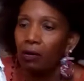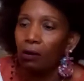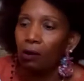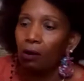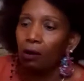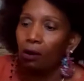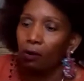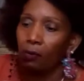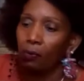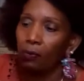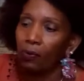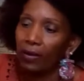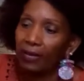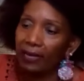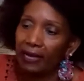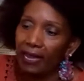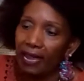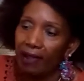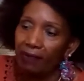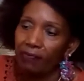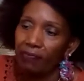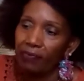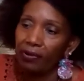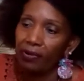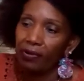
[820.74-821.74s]
or
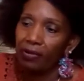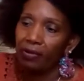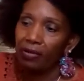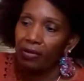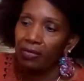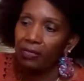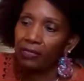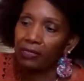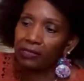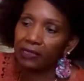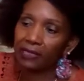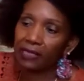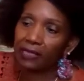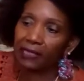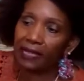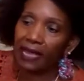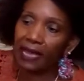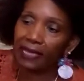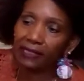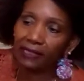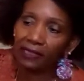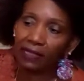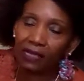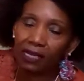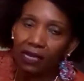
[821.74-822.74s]
whatever. See,
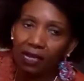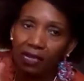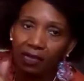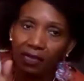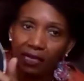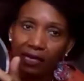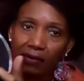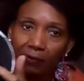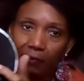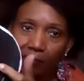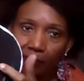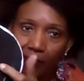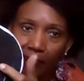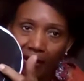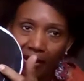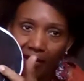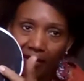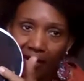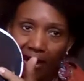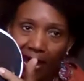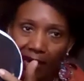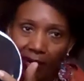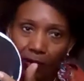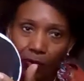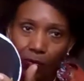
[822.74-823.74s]
that's the color. It was made
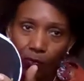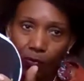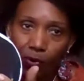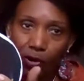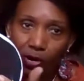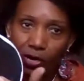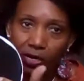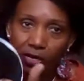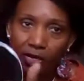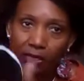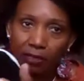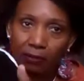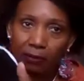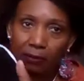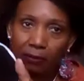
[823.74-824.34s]
out of wood